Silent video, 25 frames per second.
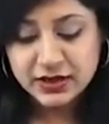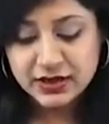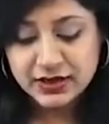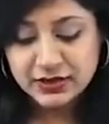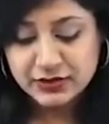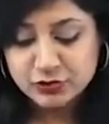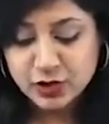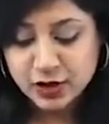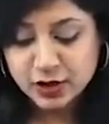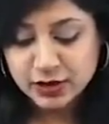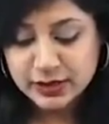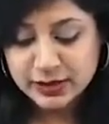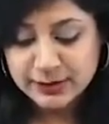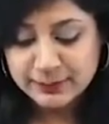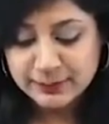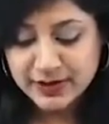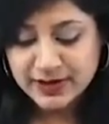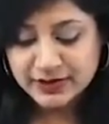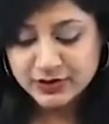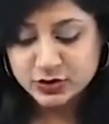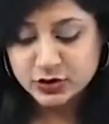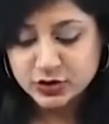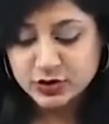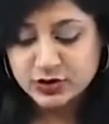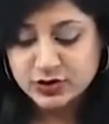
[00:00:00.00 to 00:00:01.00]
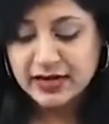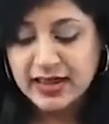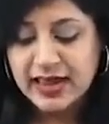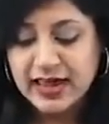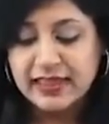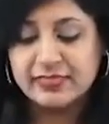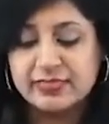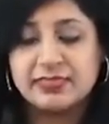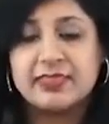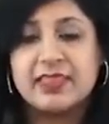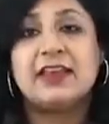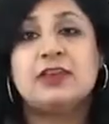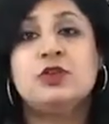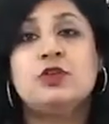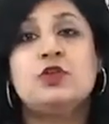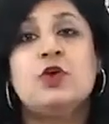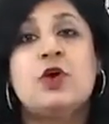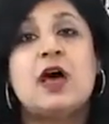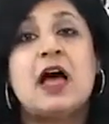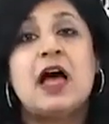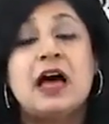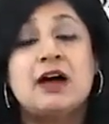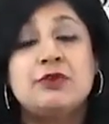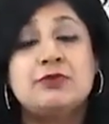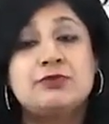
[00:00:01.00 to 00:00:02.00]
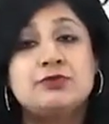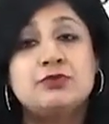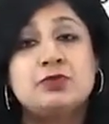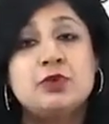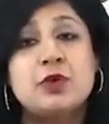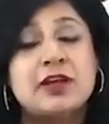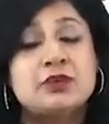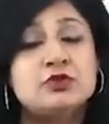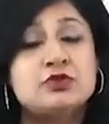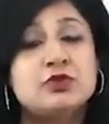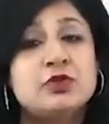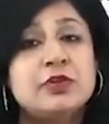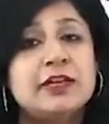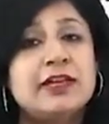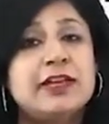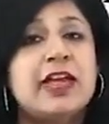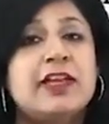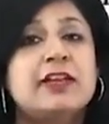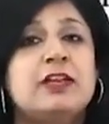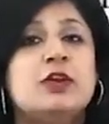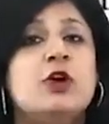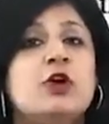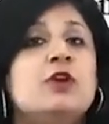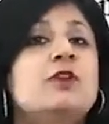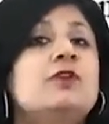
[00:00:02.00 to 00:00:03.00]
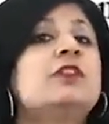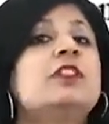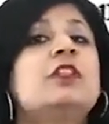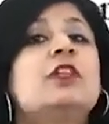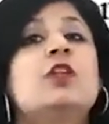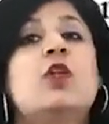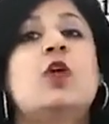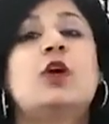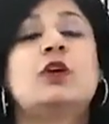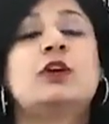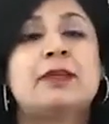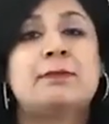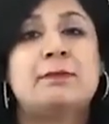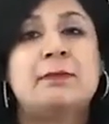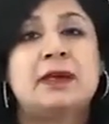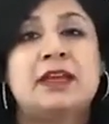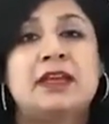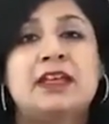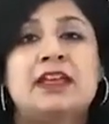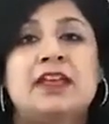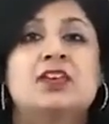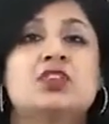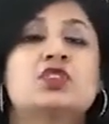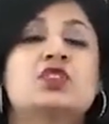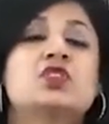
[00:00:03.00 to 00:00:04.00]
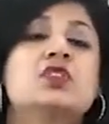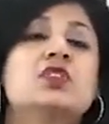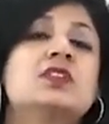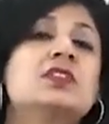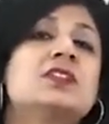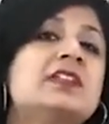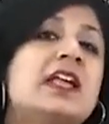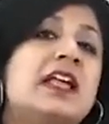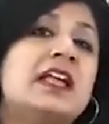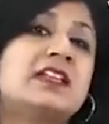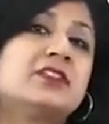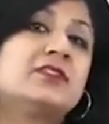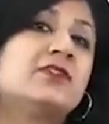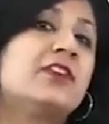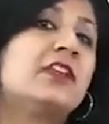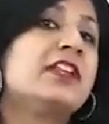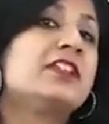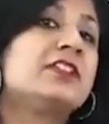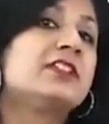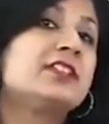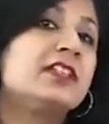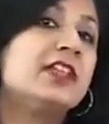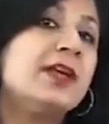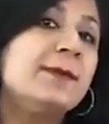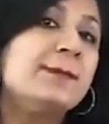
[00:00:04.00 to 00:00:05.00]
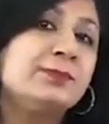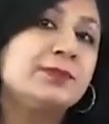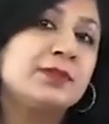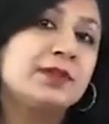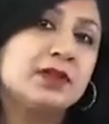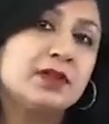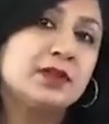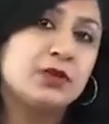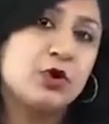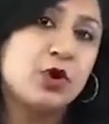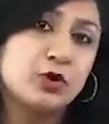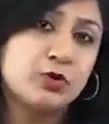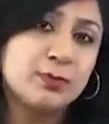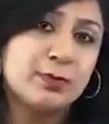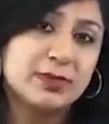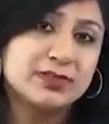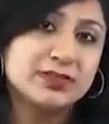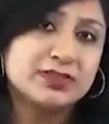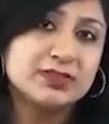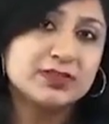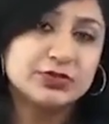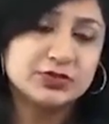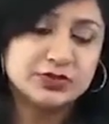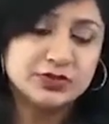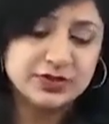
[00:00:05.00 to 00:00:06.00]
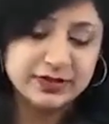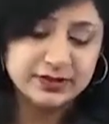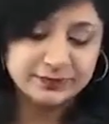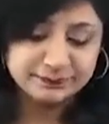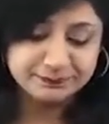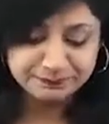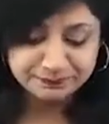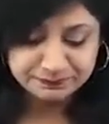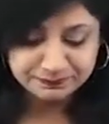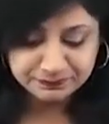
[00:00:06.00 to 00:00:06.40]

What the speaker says: intraocular pressure, and then you have to actually carry on with the long-term medications as well as the glaucoma surgery.